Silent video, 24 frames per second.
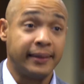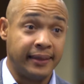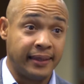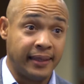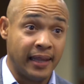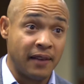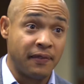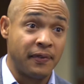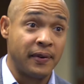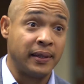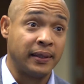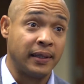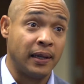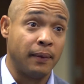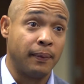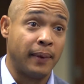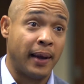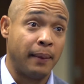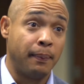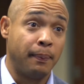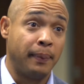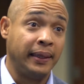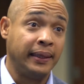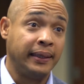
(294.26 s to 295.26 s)
Definitely
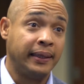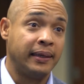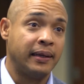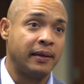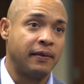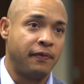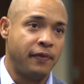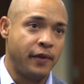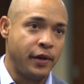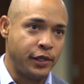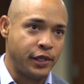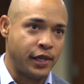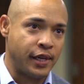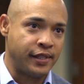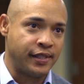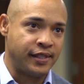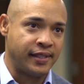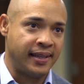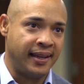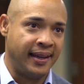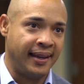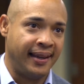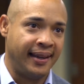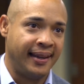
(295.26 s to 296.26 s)
by building
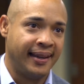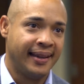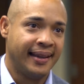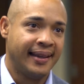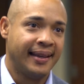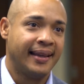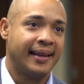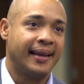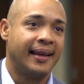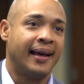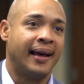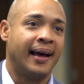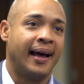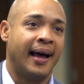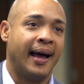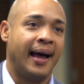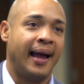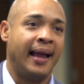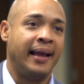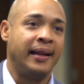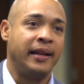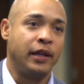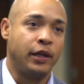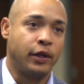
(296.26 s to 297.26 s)
efficiency
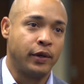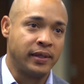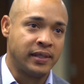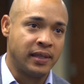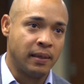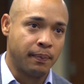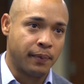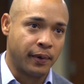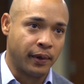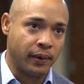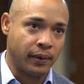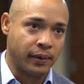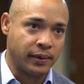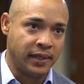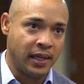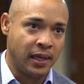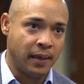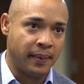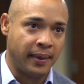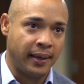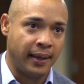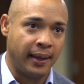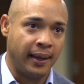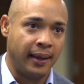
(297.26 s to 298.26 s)
and increasing
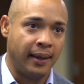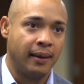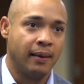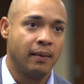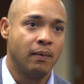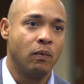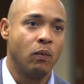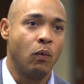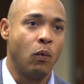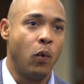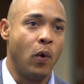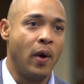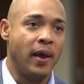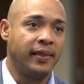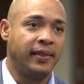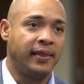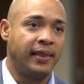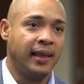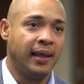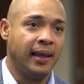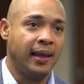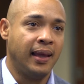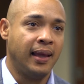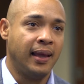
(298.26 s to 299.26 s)
productivity with
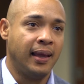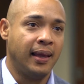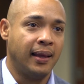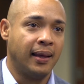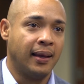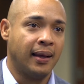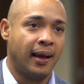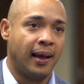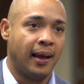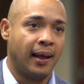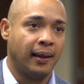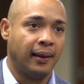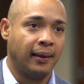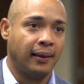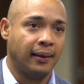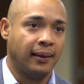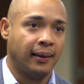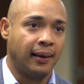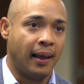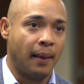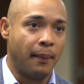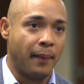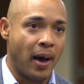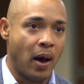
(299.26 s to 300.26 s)
the
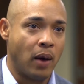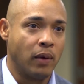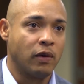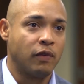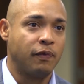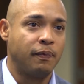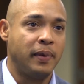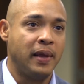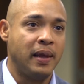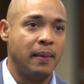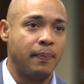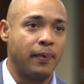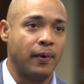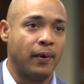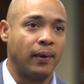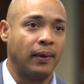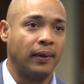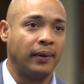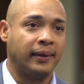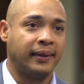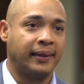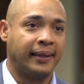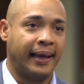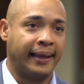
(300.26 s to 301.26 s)
amount of
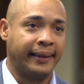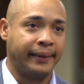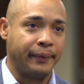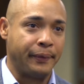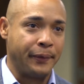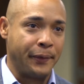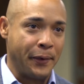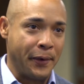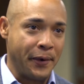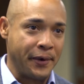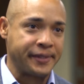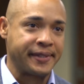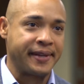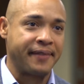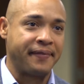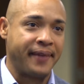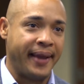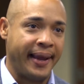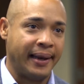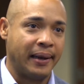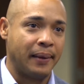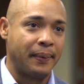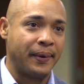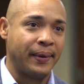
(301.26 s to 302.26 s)
people that was
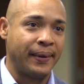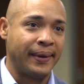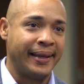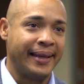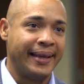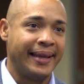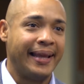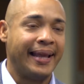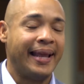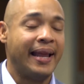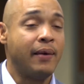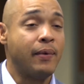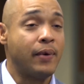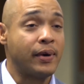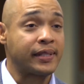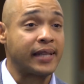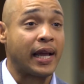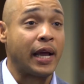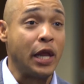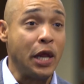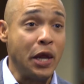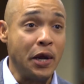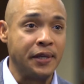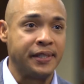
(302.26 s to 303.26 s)
available, it was
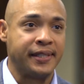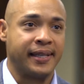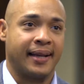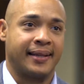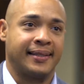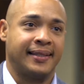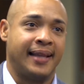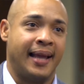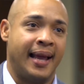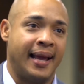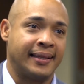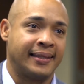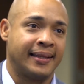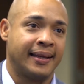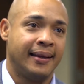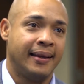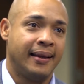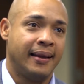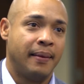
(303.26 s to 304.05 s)
a huge success.